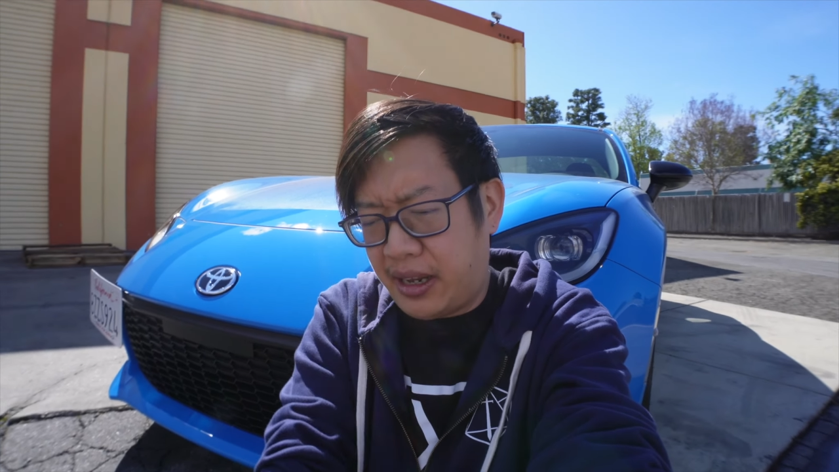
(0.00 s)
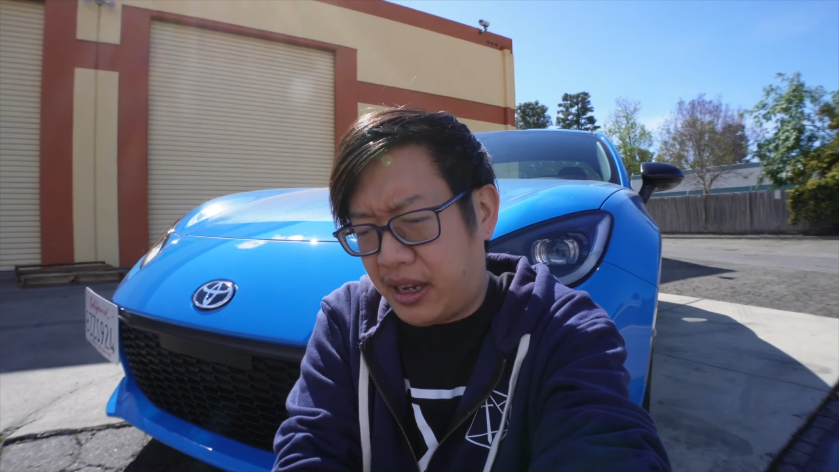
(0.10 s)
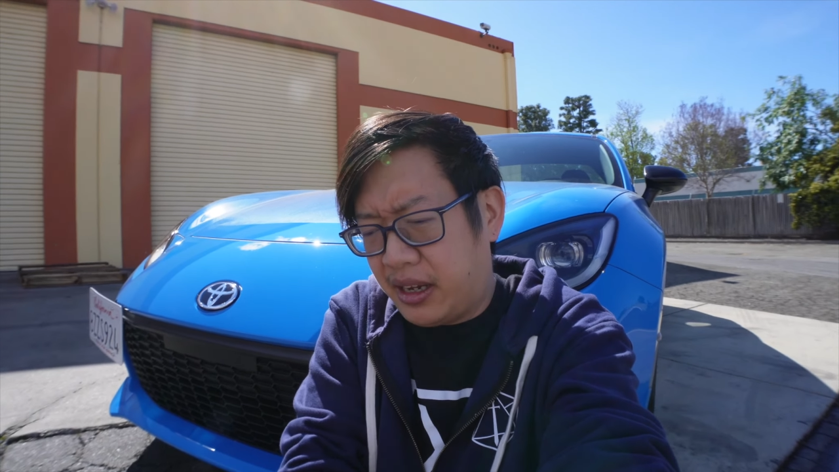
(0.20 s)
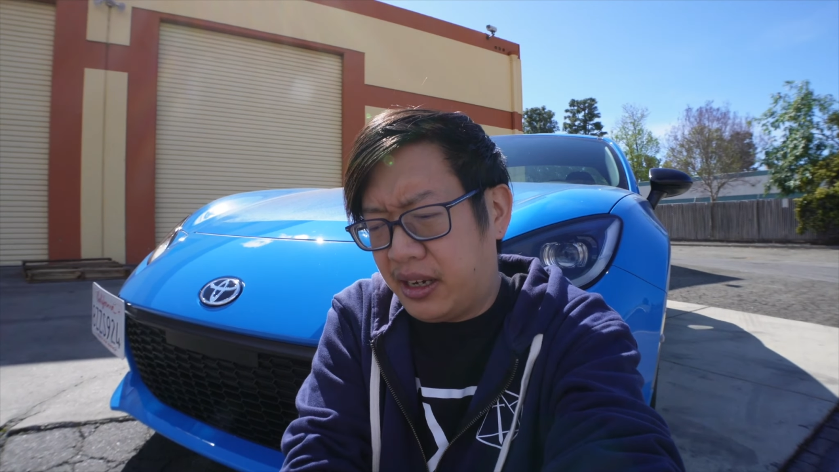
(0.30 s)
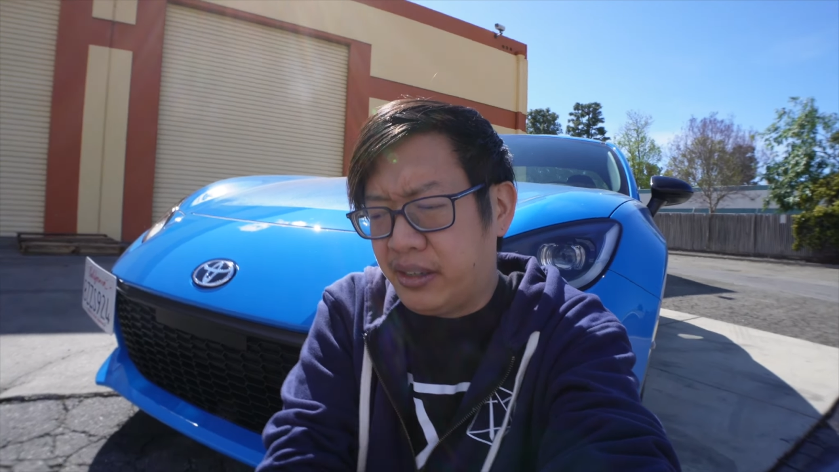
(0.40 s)

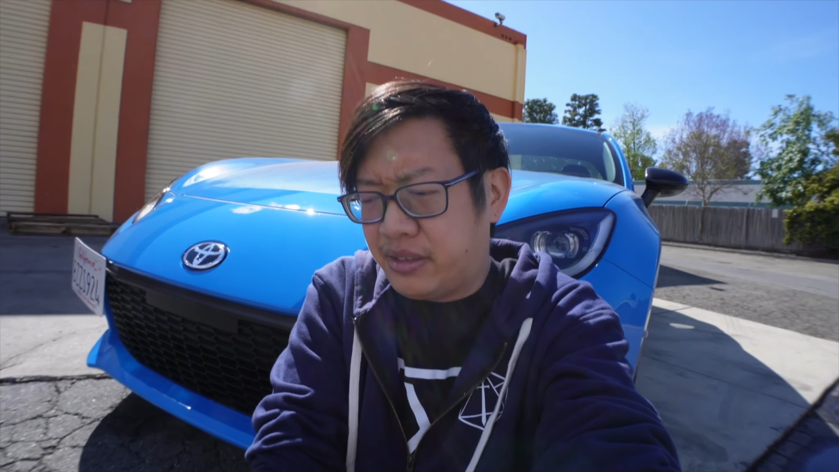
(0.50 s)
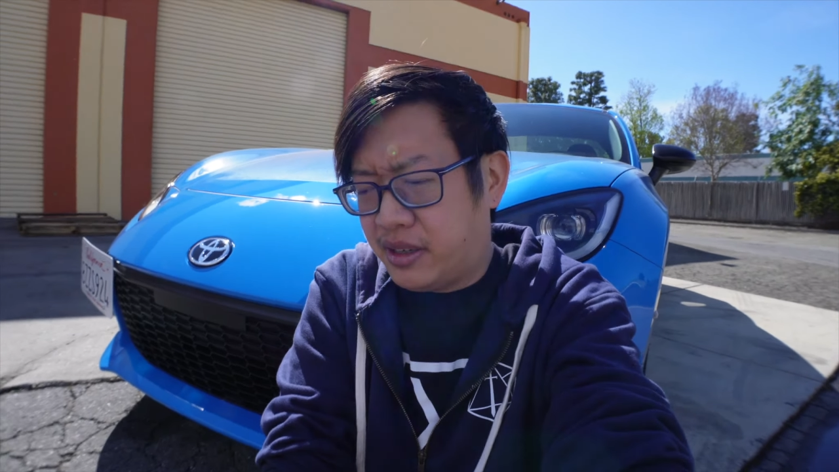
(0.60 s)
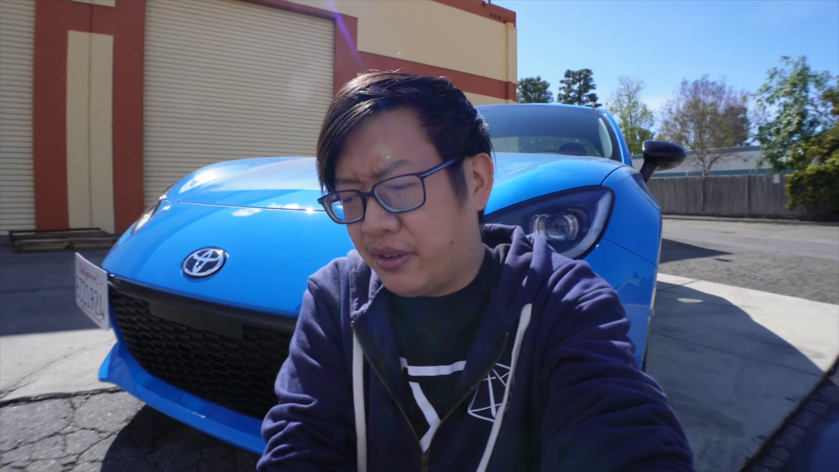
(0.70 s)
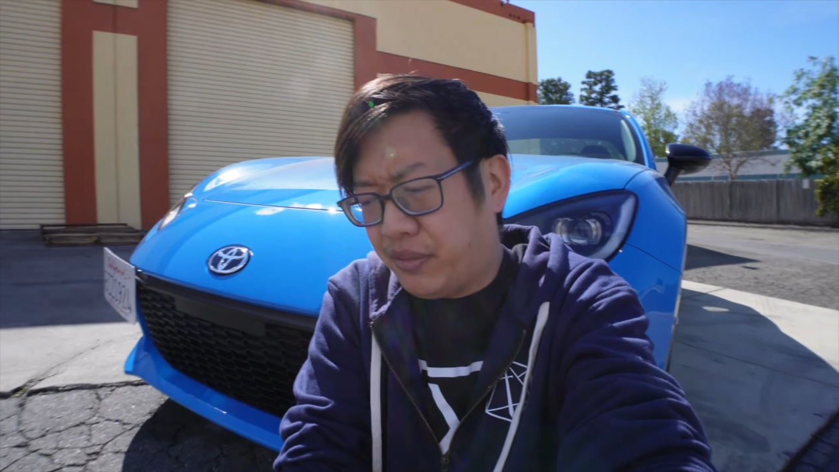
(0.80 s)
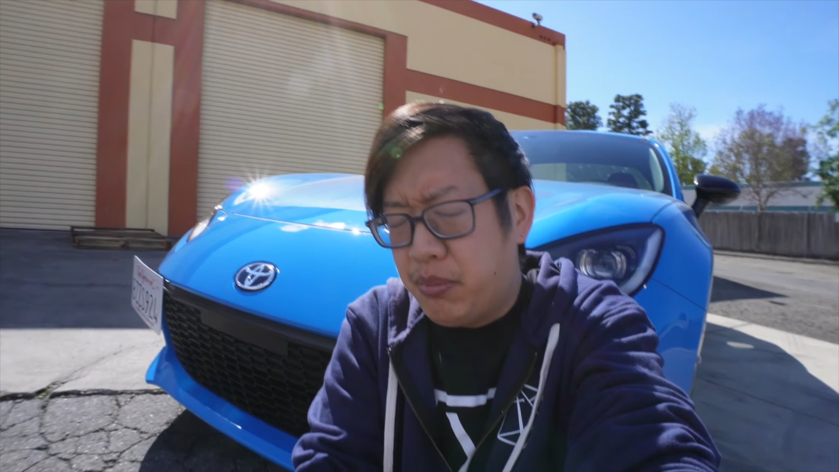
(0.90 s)
And it
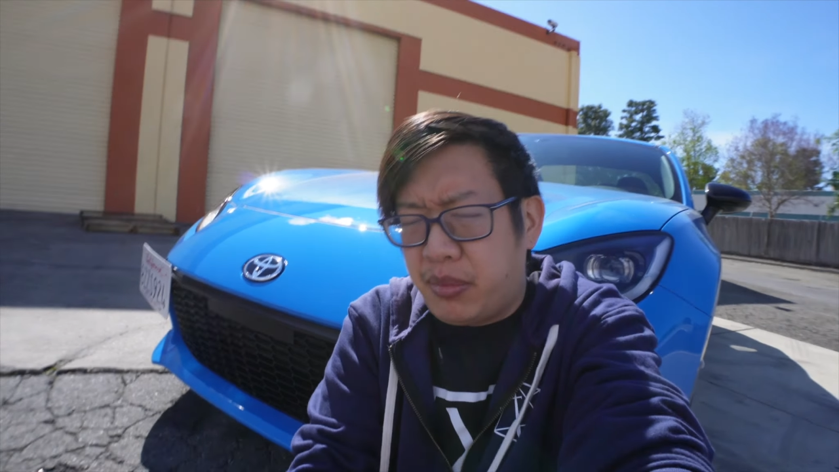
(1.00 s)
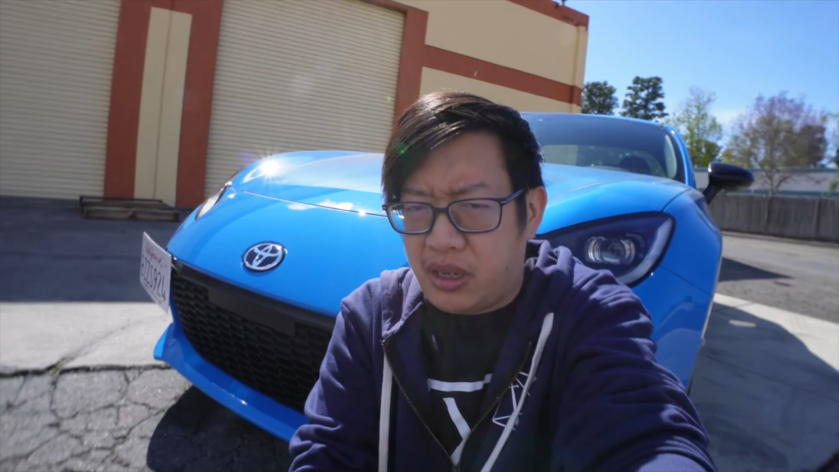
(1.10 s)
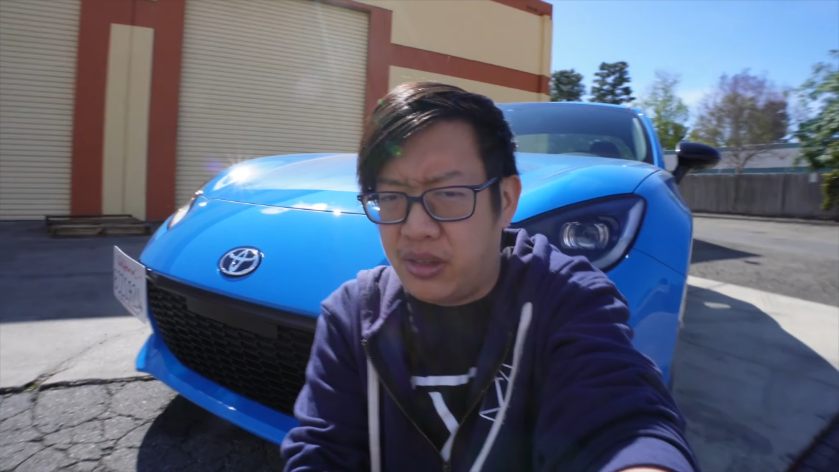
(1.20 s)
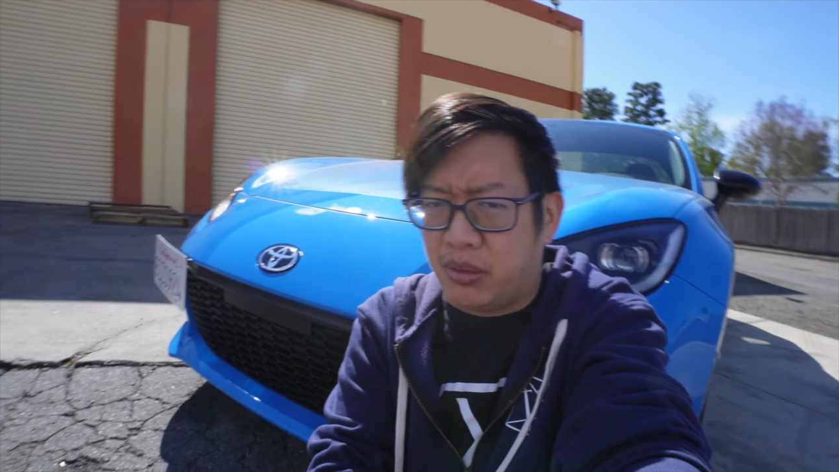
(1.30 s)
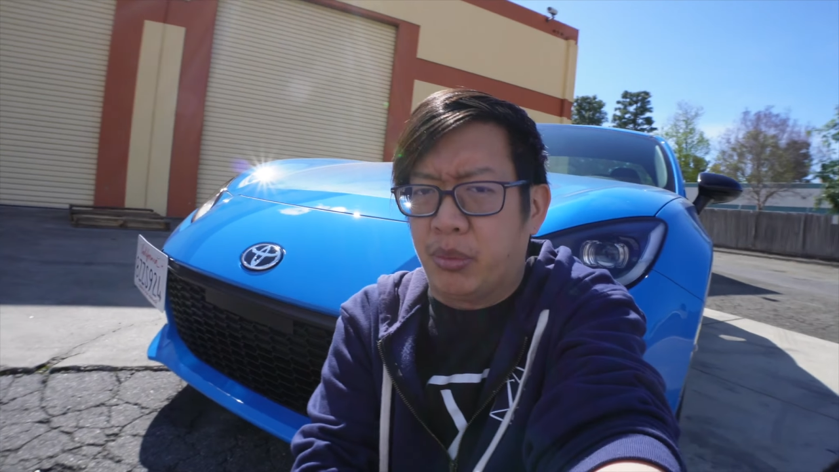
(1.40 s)
definitely
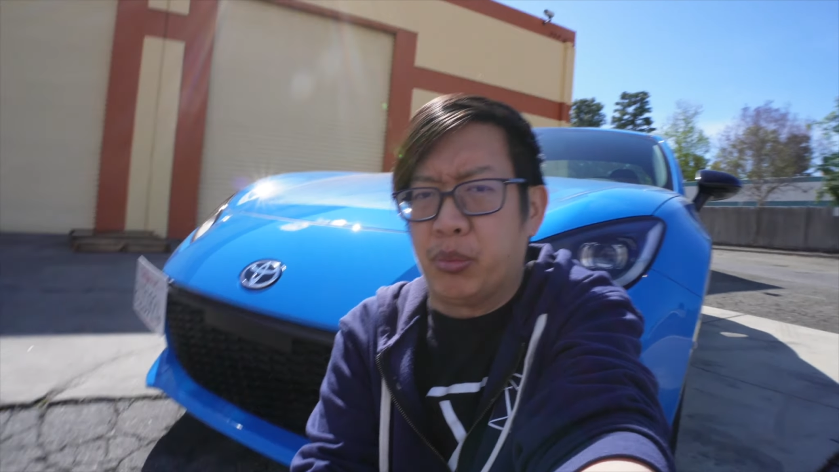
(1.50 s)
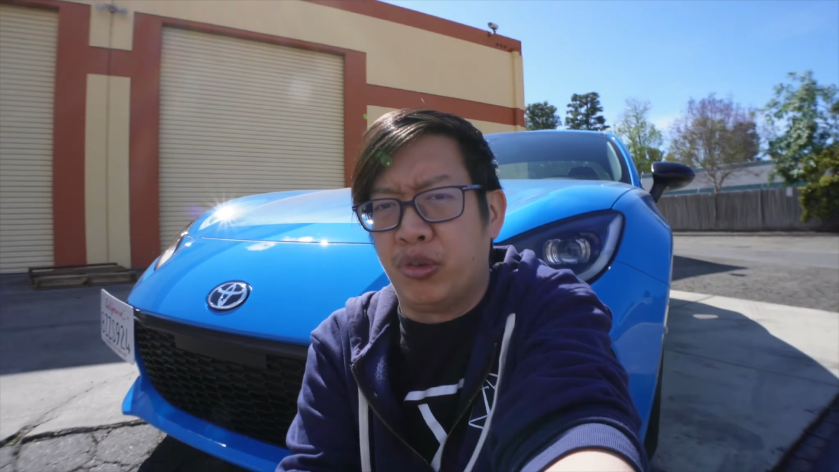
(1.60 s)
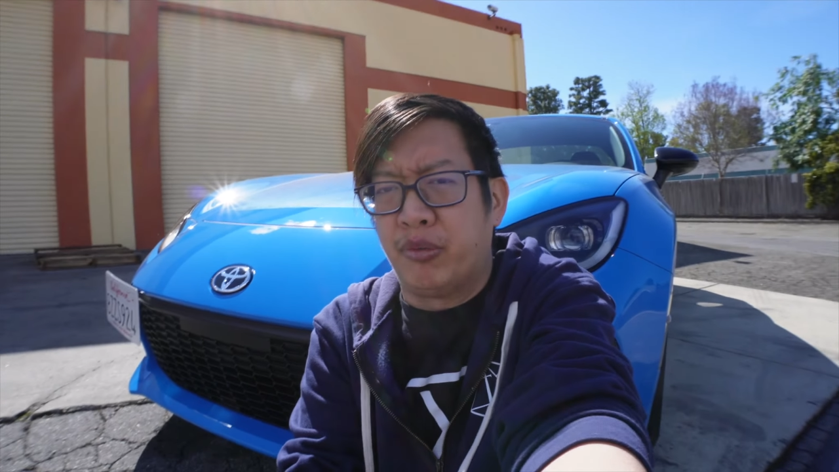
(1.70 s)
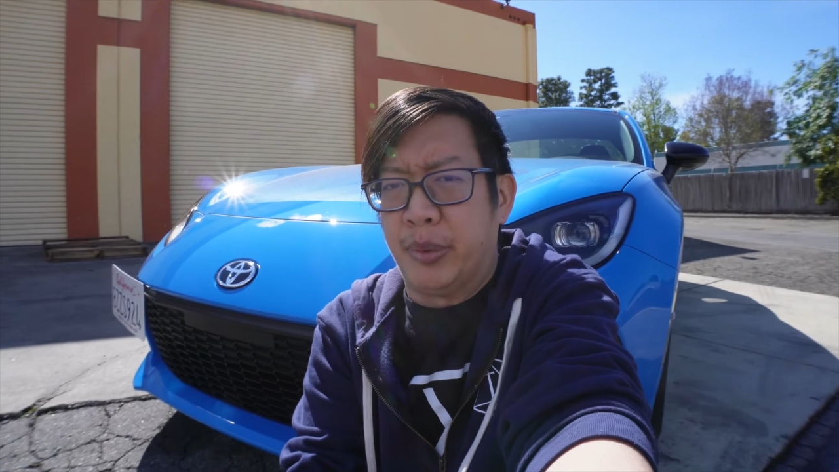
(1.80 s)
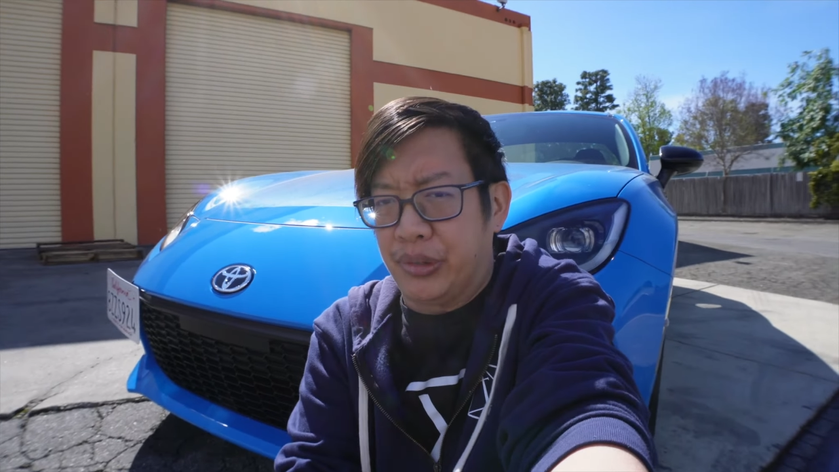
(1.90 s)
made some
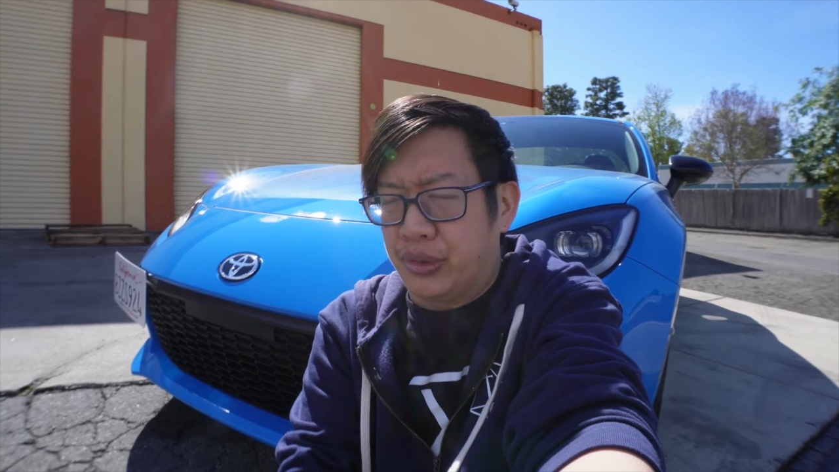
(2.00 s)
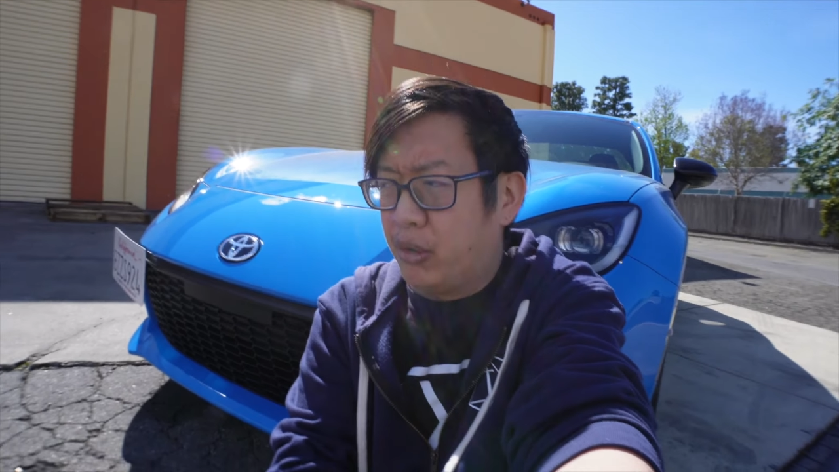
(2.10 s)
improvements